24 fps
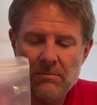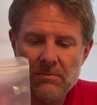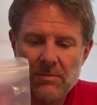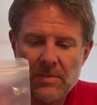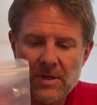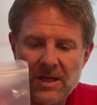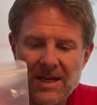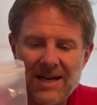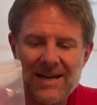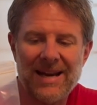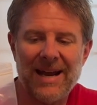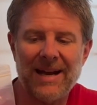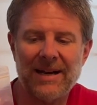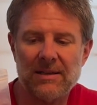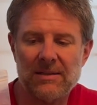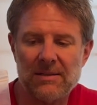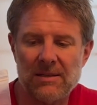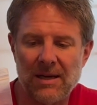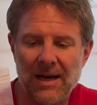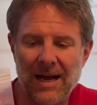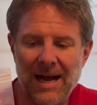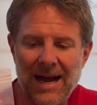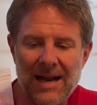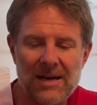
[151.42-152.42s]

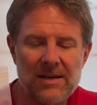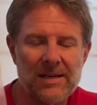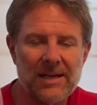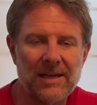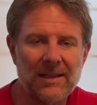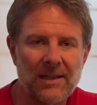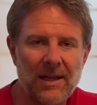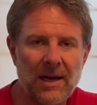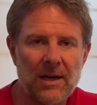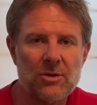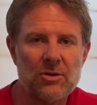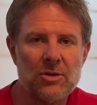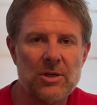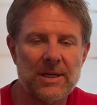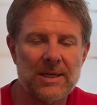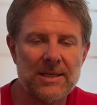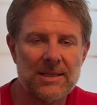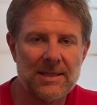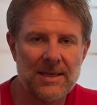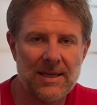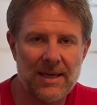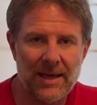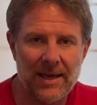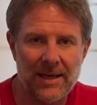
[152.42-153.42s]
connector and
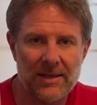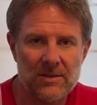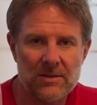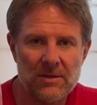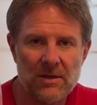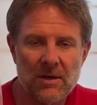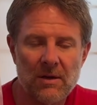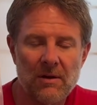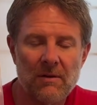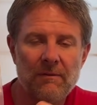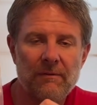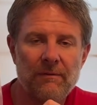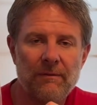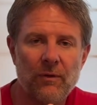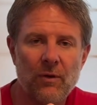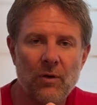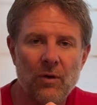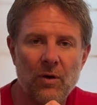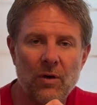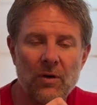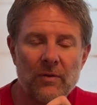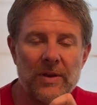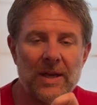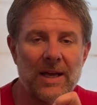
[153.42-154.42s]
electrics kit
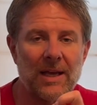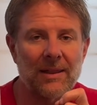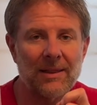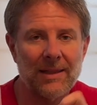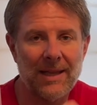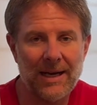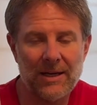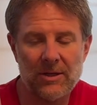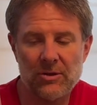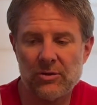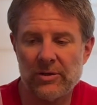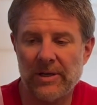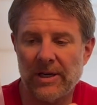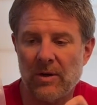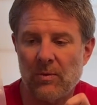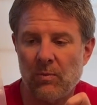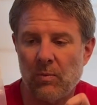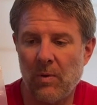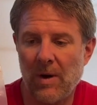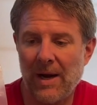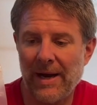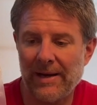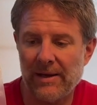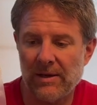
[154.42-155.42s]
for the electric
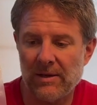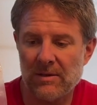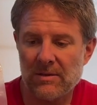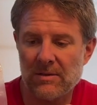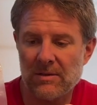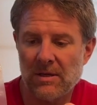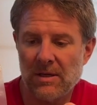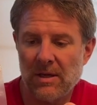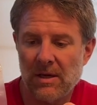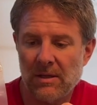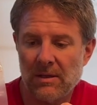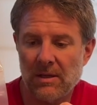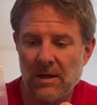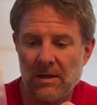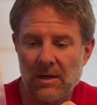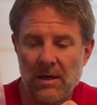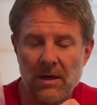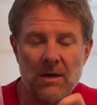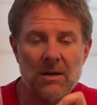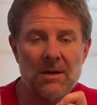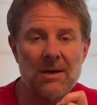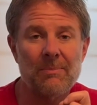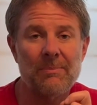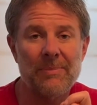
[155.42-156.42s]
wires that are
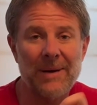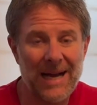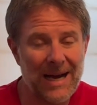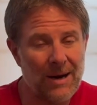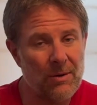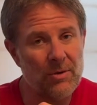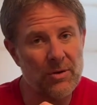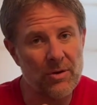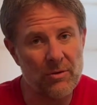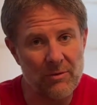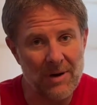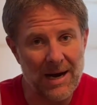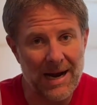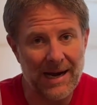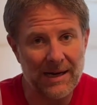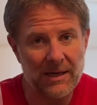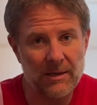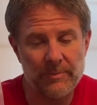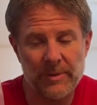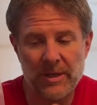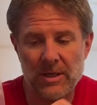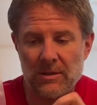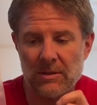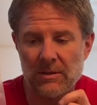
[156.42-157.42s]
going to power the
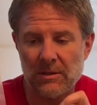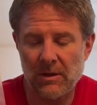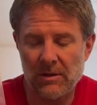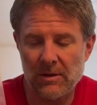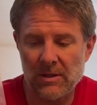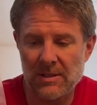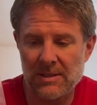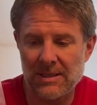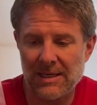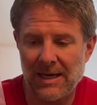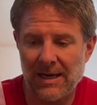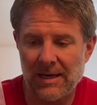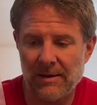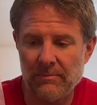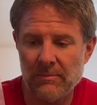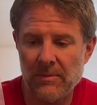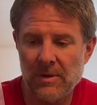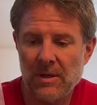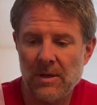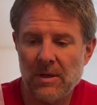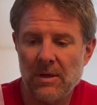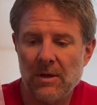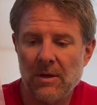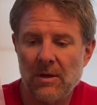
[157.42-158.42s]
rack, because a lot of the time
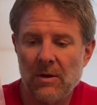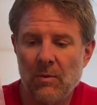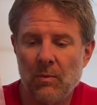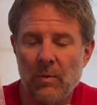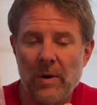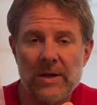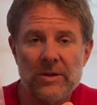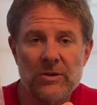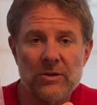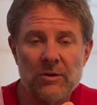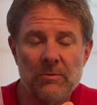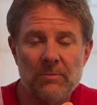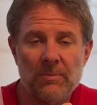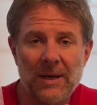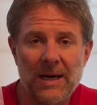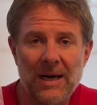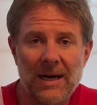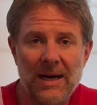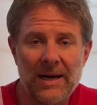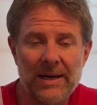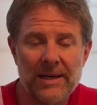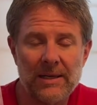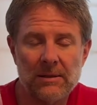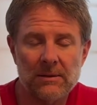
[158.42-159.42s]
when you
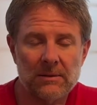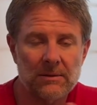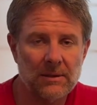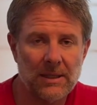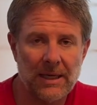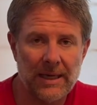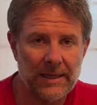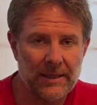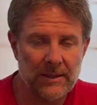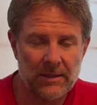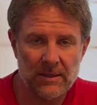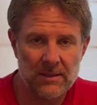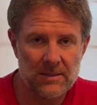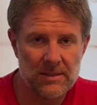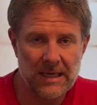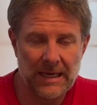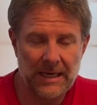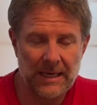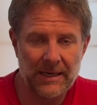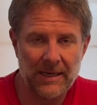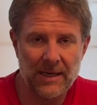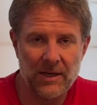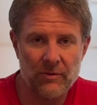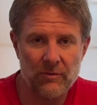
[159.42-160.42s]
buy like a
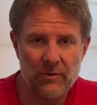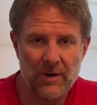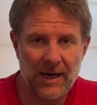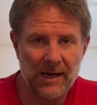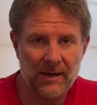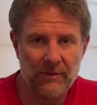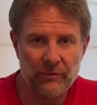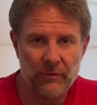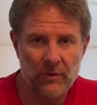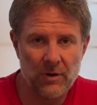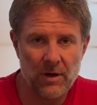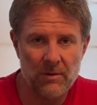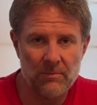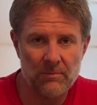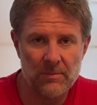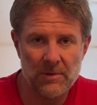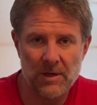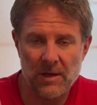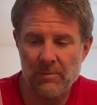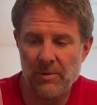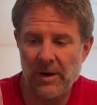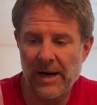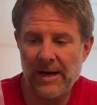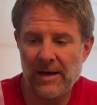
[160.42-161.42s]
second-hand rack from
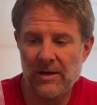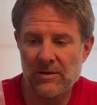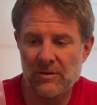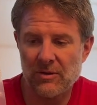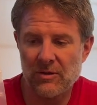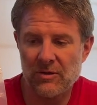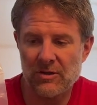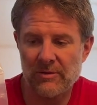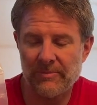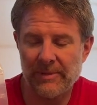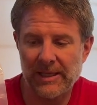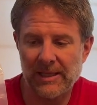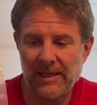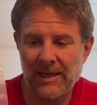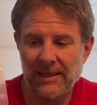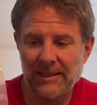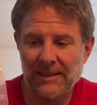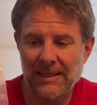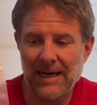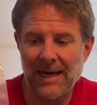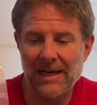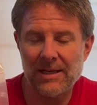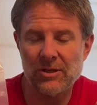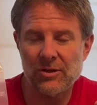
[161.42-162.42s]
a Breakers or something like
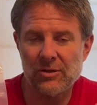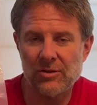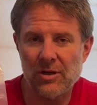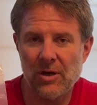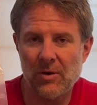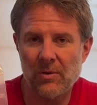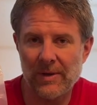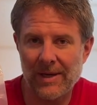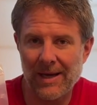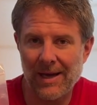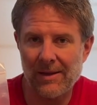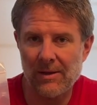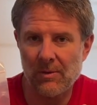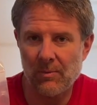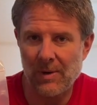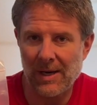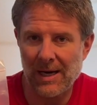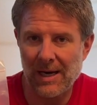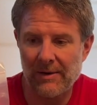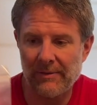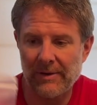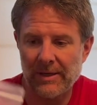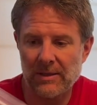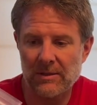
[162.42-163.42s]
that, you don't get the
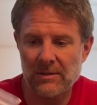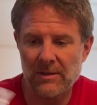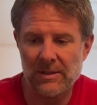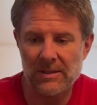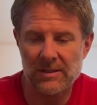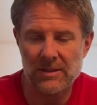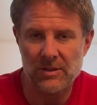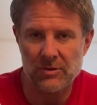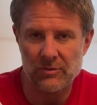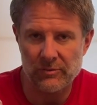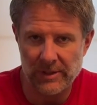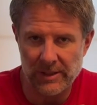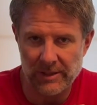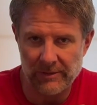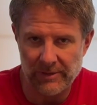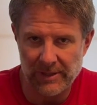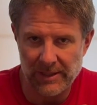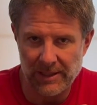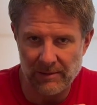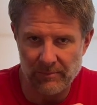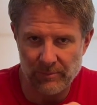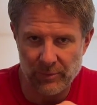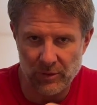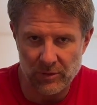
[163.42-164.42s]
wiring. So this is really,
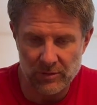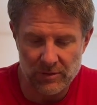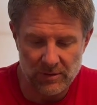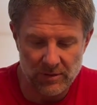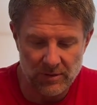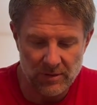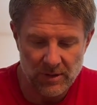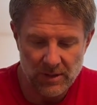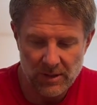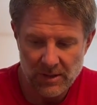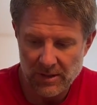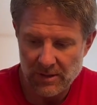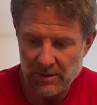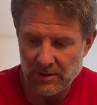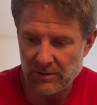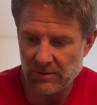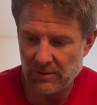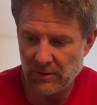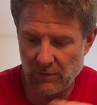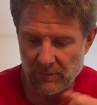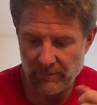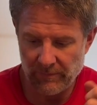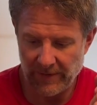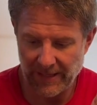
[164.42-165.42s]
really important.
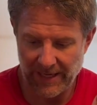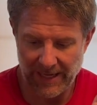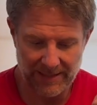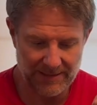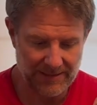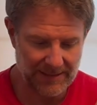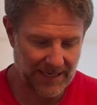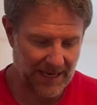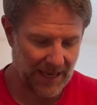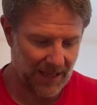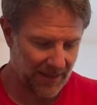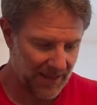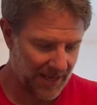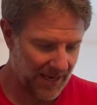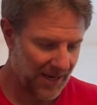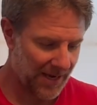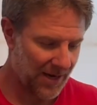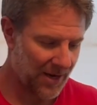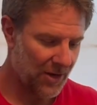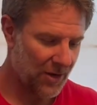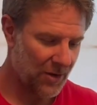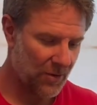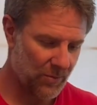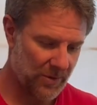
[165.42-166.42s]
Don't forget to get
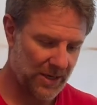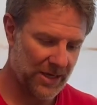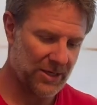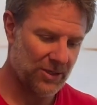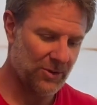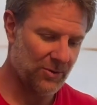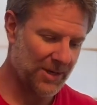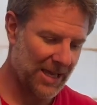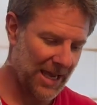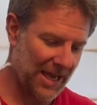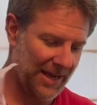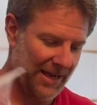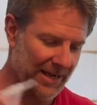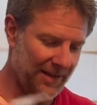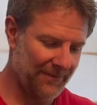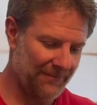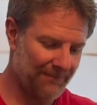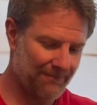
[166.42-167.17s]
that when you get it.